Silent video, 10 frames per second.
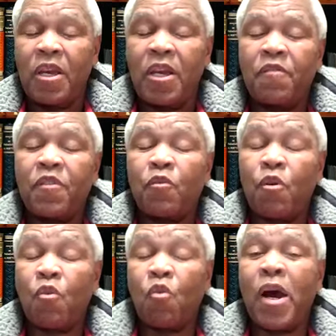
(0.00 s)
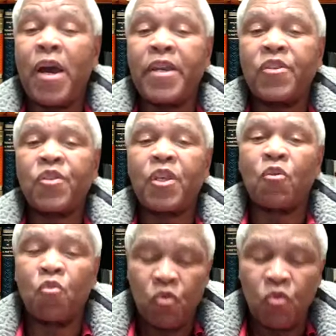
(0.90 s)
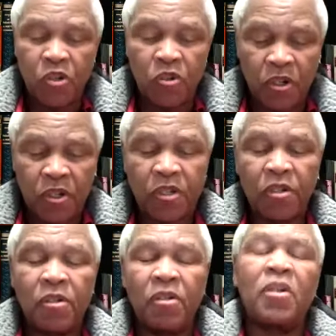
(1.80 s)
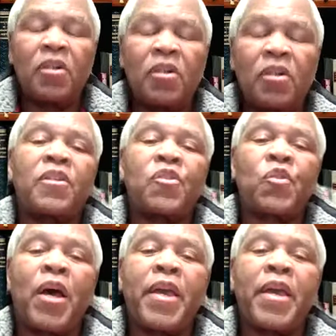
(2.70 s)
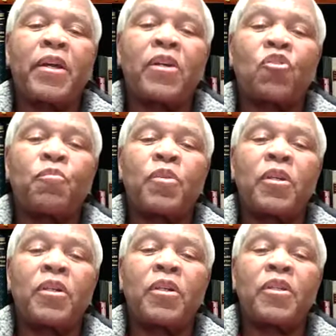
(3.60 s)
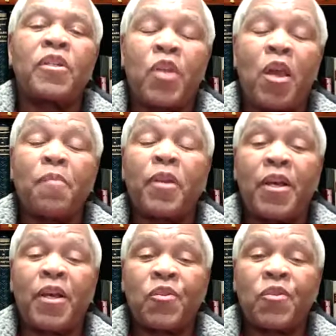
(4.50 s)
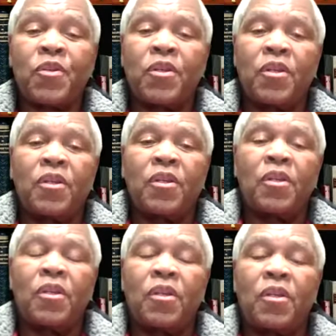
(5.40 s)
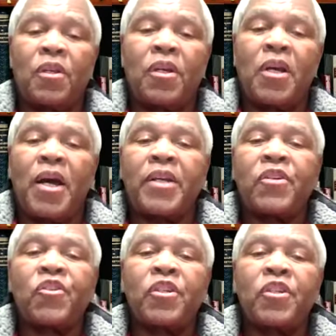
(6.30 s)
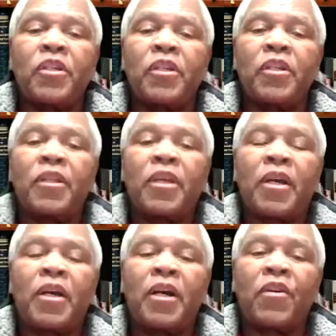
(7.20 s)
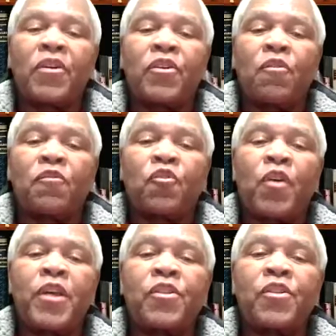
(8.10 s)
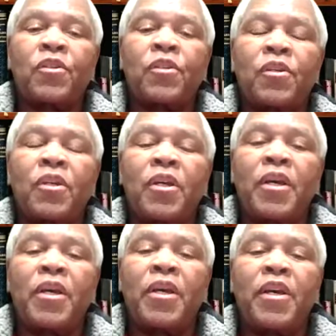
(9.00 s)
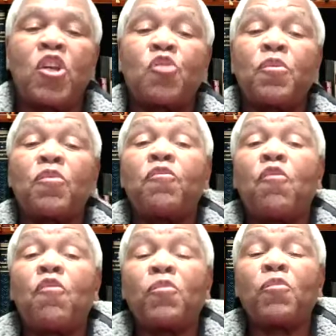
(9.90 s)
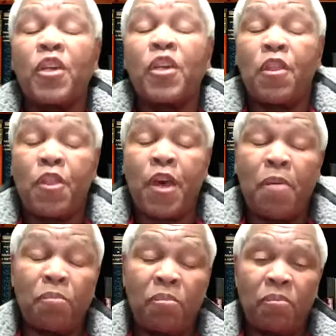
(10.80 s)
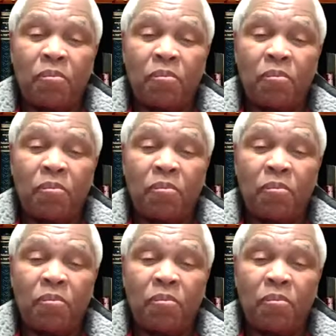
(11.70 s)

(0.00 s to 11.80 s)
If they were wise, they would not desire to be disciples until the character of Christ has been formed in them,